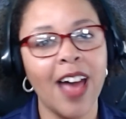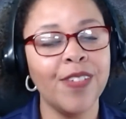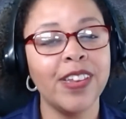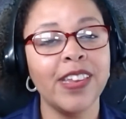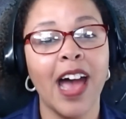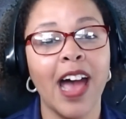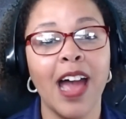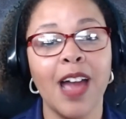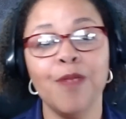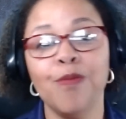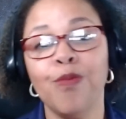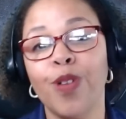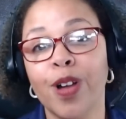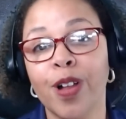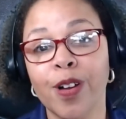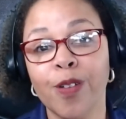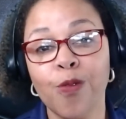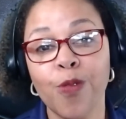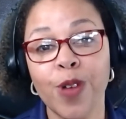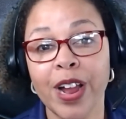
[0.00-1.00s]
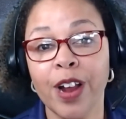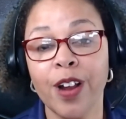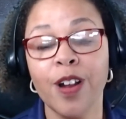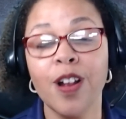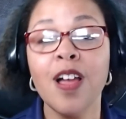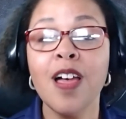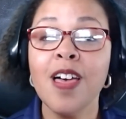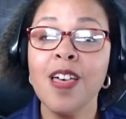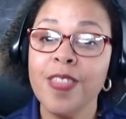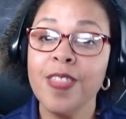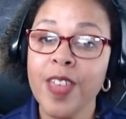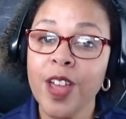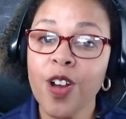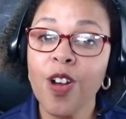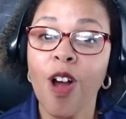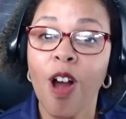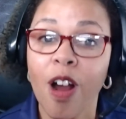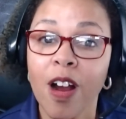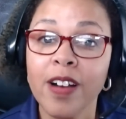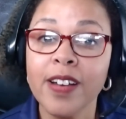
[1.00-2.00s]
a time where
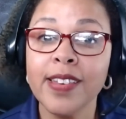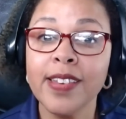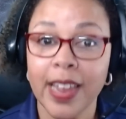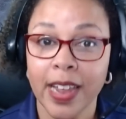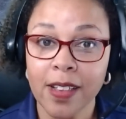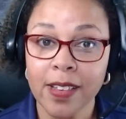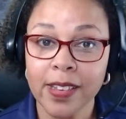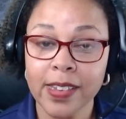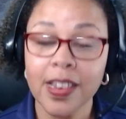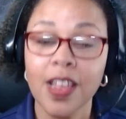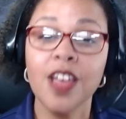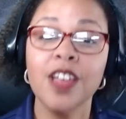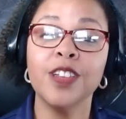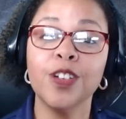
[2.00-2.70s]
there are sales.